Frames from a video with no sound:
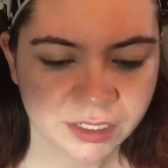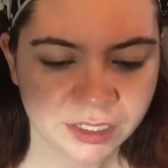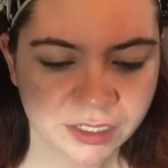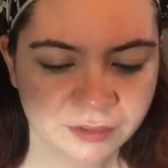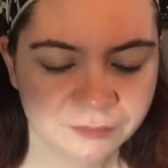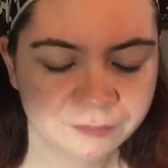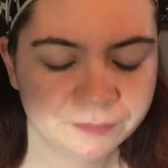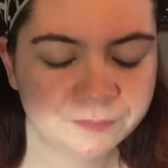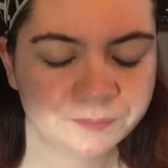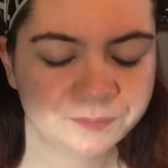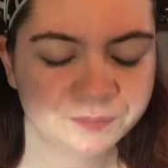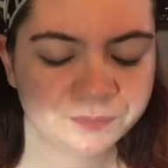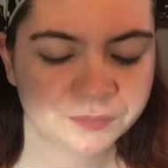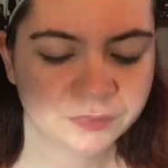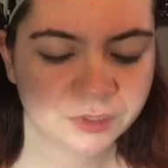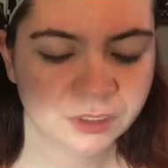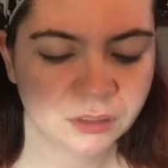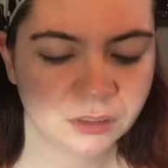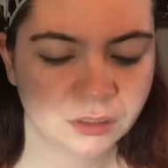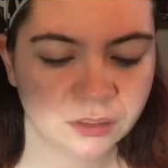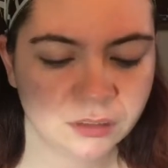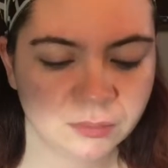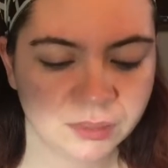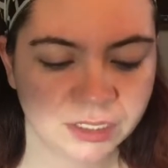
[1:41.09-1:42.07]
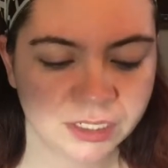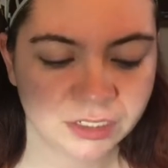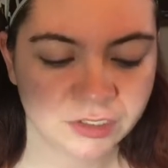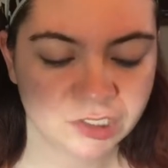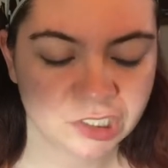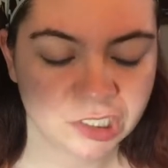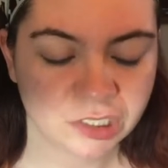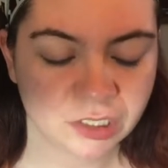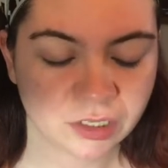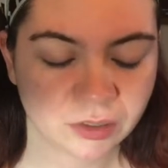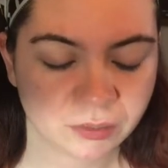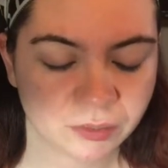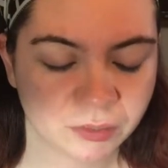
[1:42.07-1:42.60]

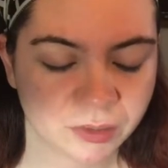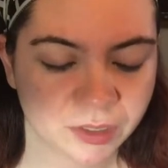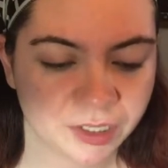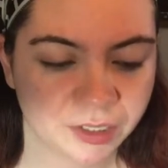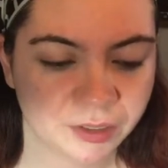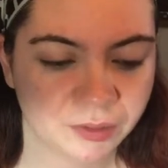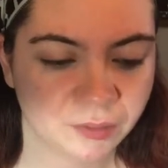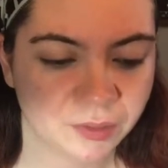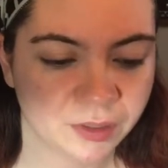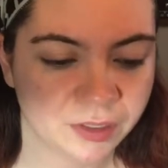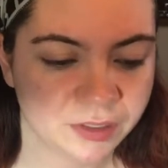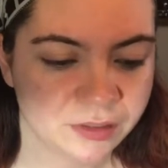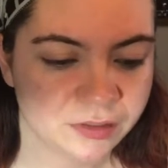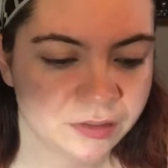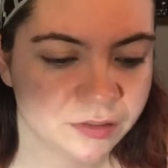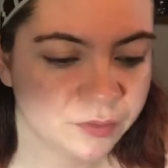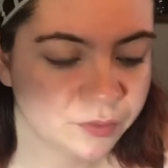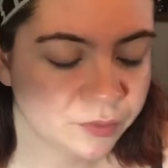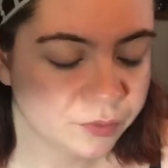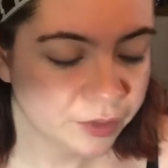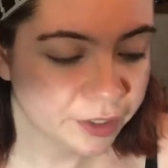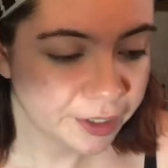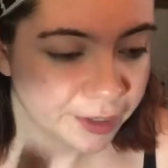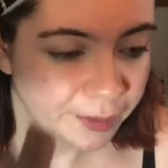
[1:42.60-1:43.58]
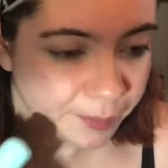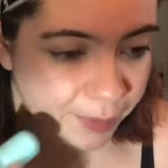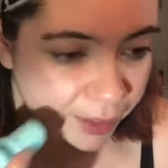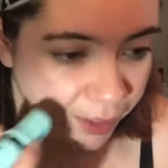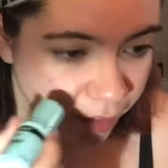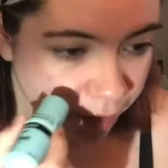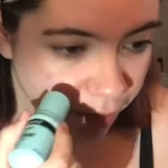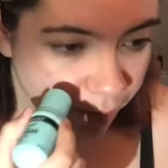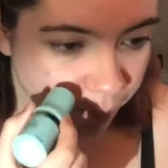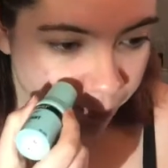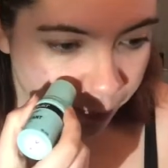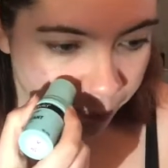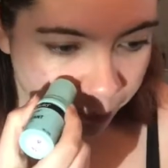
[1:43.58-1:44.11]
Actually, I was wearing
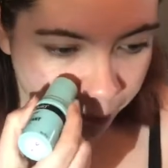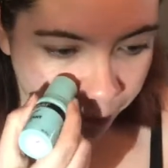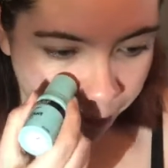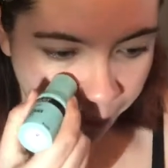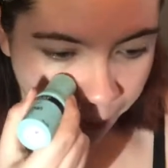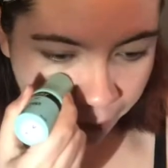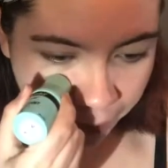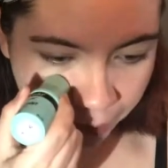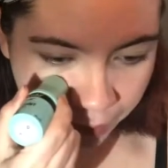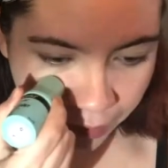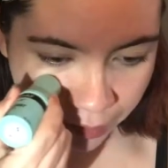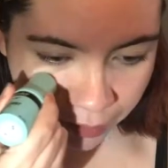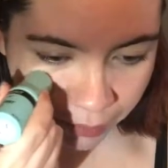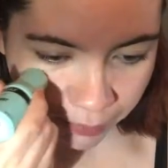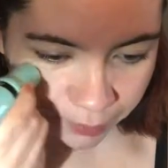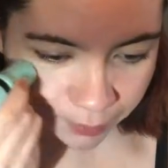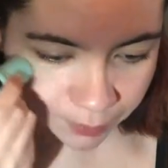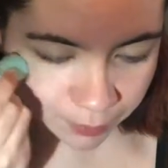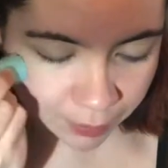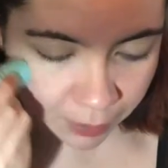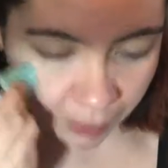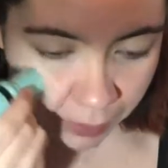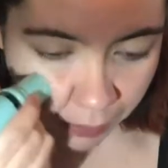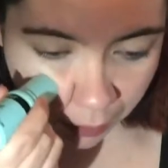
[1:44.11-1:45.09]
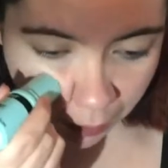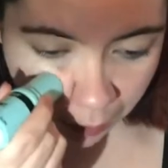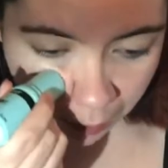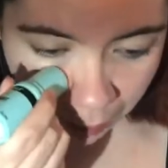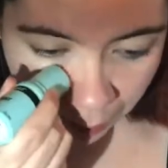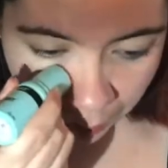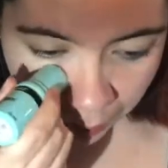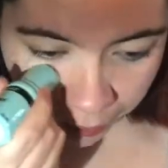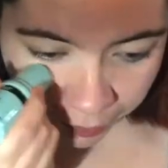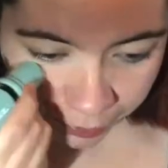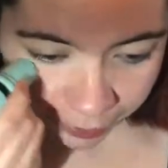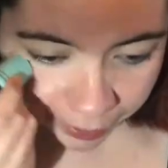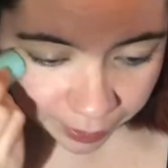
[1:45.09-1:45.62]
makeup, but I'm
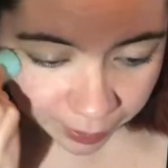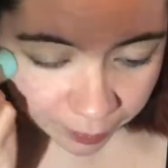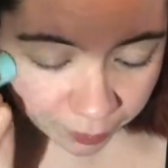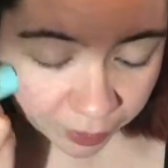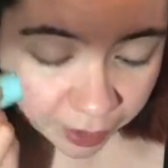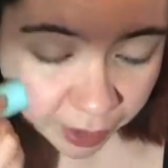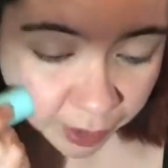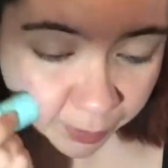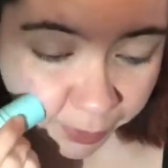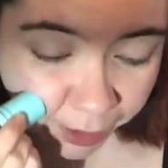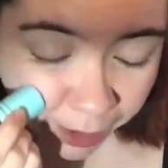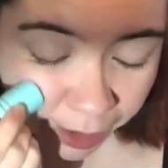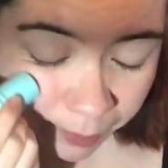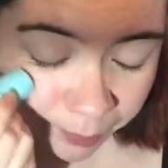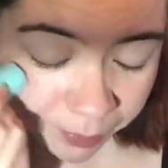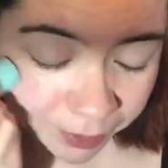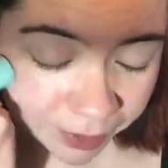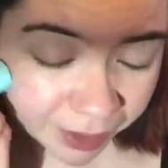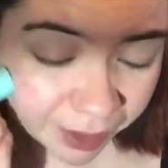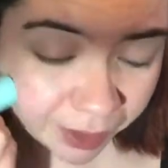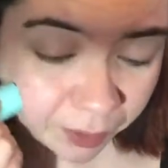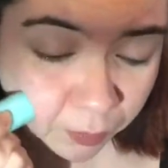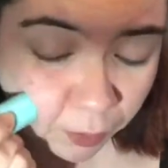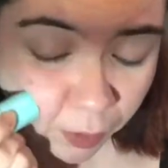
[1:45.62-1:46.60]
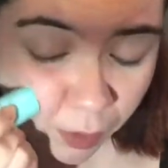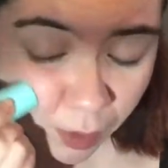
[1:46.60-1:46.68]
wearing makeup again.